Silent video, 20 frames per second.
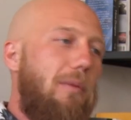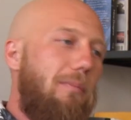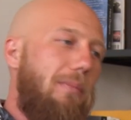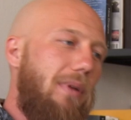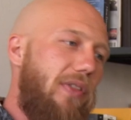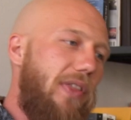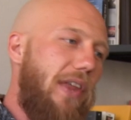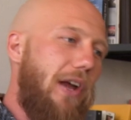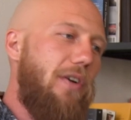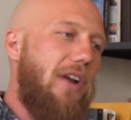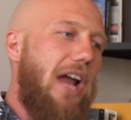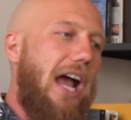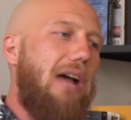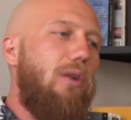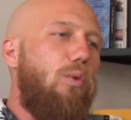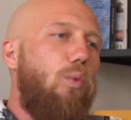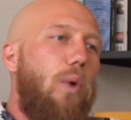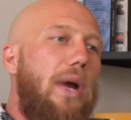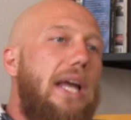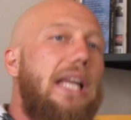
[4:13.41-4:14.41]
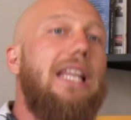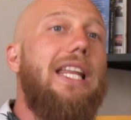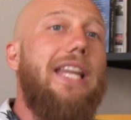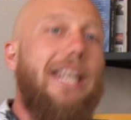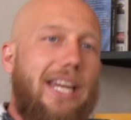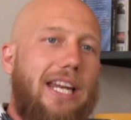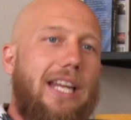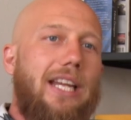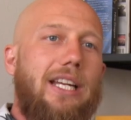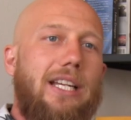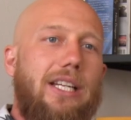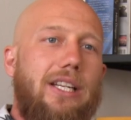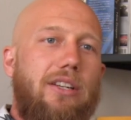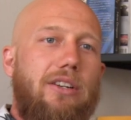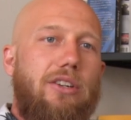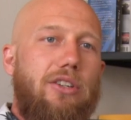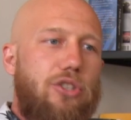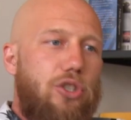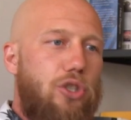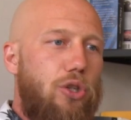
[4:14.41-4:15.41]
but they're not willing
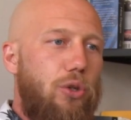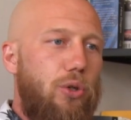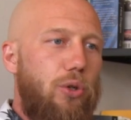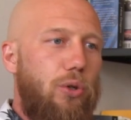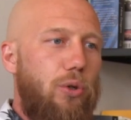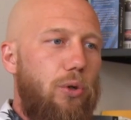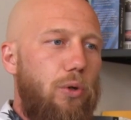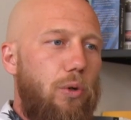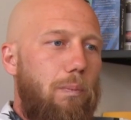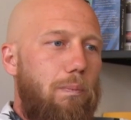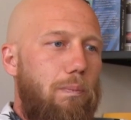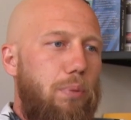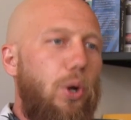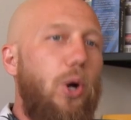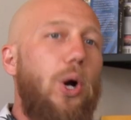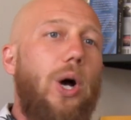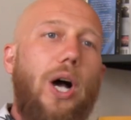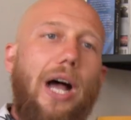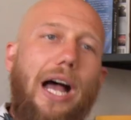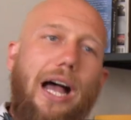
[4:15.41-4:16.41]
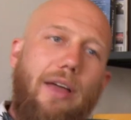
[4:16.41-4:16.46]
to put